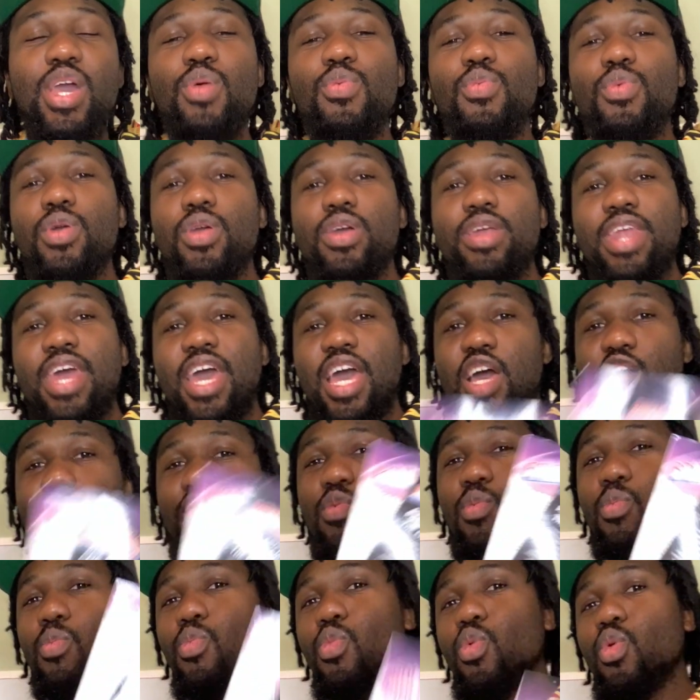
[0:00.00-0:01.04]
We're gonna
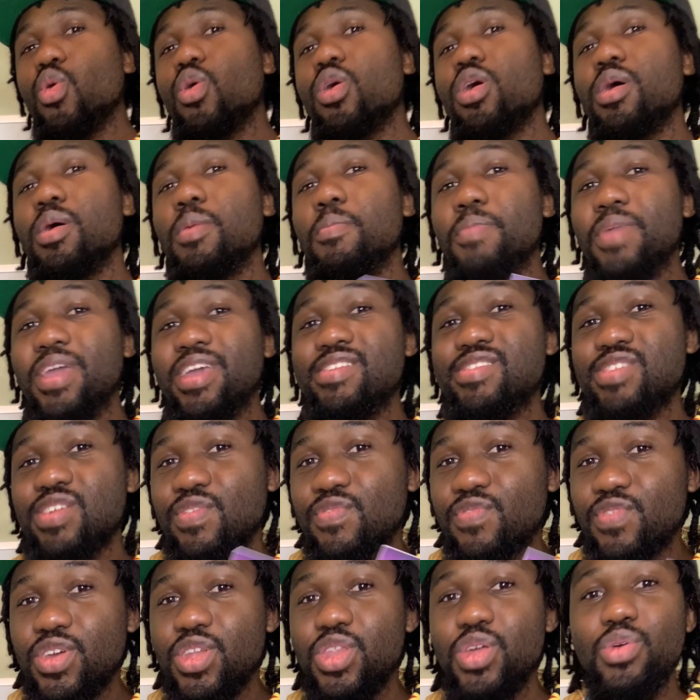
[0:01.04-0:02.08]
have more amazing
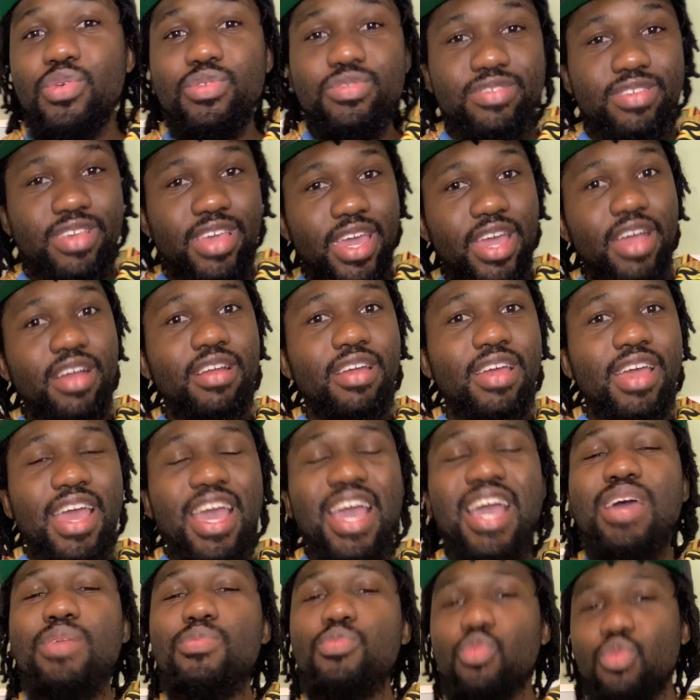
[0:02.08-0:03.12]
videos here
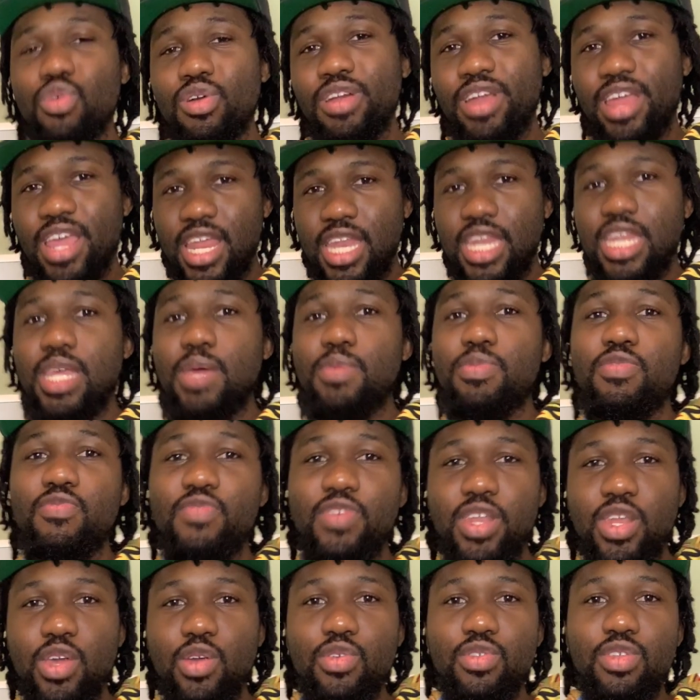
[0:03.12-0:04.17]
and more in-depth
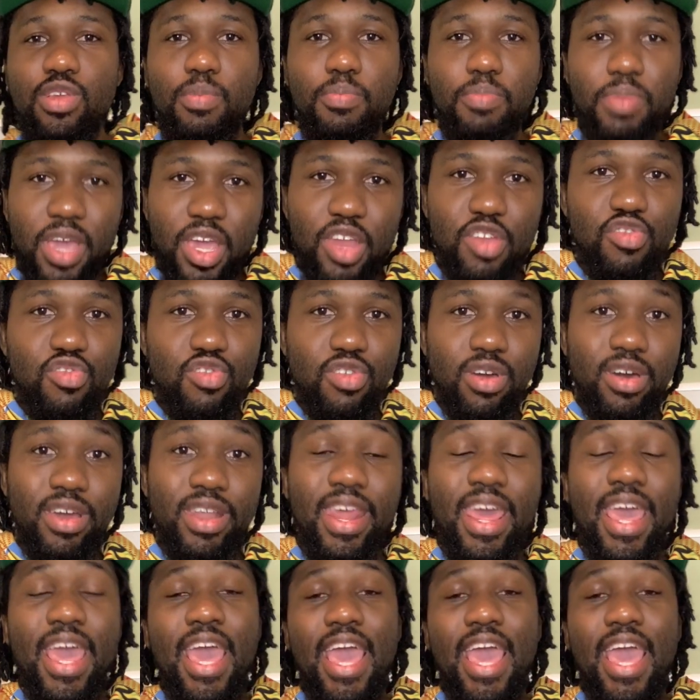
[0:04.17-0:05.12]
videos on Patreon.